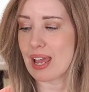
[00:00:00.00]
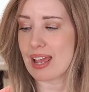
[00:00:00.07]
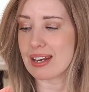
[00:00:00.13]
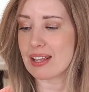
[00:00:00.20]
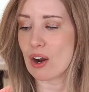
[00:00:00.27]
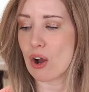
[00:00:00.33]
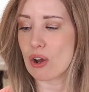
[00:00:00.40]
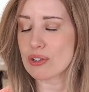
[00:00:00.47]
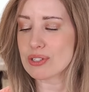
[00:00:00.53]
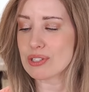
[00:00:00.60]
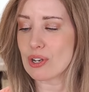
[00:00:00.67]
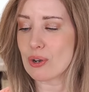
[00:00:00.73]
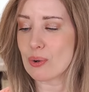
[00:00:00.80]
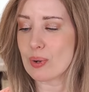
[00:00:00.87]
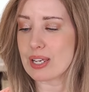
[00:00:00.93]
and it
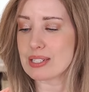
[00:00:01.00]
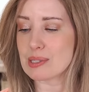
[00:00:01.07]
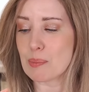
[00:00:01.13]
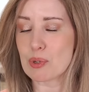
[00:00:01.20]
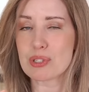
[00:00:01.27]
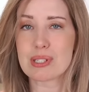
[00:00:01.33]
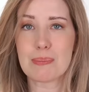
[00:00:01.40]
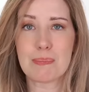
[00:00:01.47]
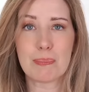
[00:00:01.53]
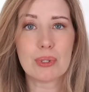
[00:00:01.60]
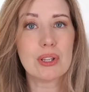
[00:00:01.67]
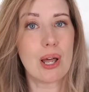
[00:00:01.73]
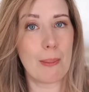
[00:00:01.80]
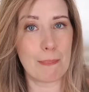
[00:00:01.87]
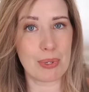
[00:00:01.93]
also is supposed to
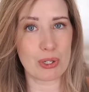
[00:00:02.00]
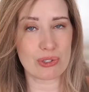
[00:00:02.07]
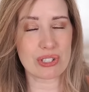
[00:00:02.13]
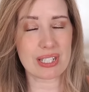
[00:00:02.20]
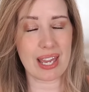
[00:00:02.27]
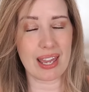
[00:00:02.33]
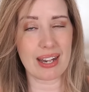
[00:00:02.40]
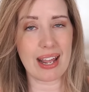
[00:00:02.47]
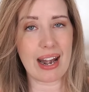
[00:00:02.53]
plump your skin.